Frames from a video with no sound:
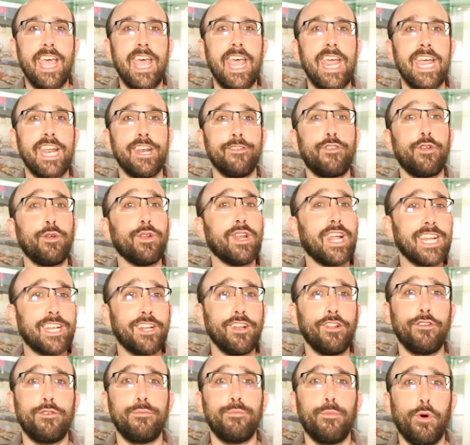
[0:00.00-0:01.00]
And if you'd like
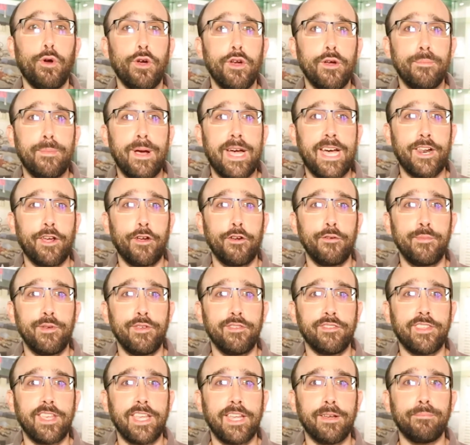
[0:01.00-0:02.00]
to learn more about our
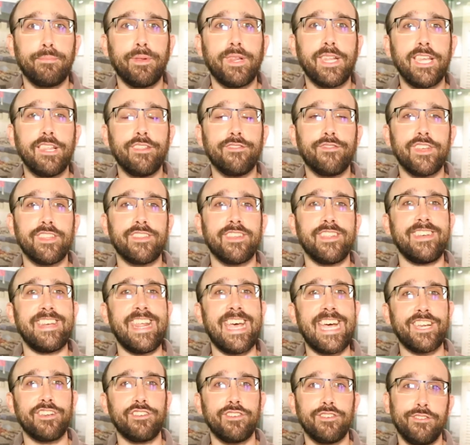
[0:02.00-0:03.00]
museum, please visit
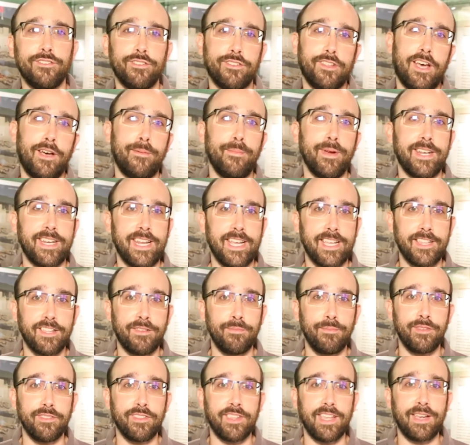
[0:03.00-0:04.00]

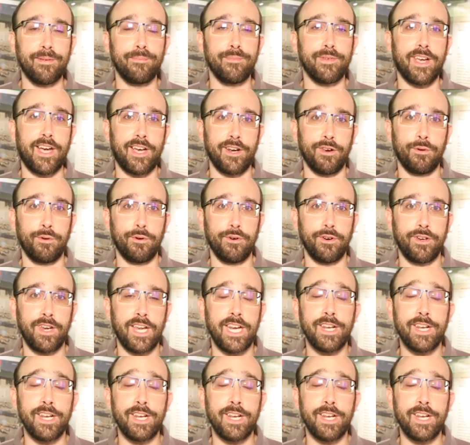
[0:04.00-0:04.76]
nationalatomictestingmuseum.org.